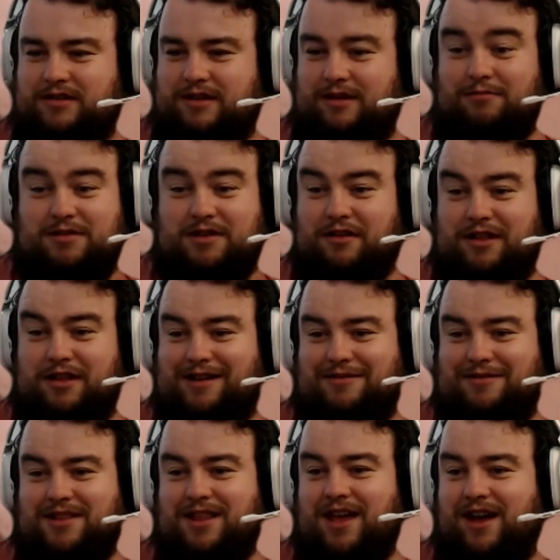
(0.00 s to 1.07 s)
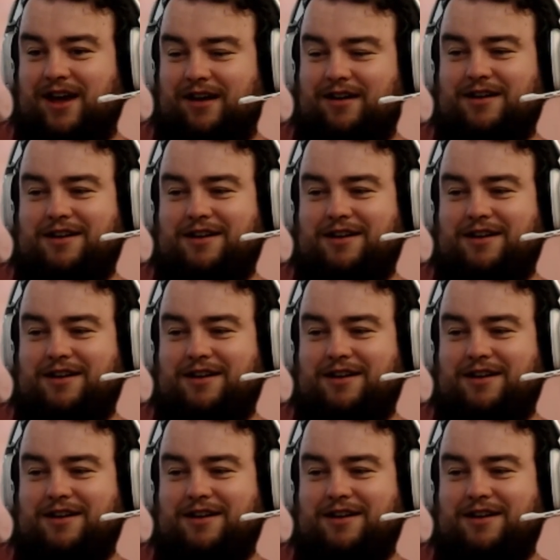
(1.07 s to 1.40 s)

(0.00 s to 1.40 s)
I'm so glad I wasn't there.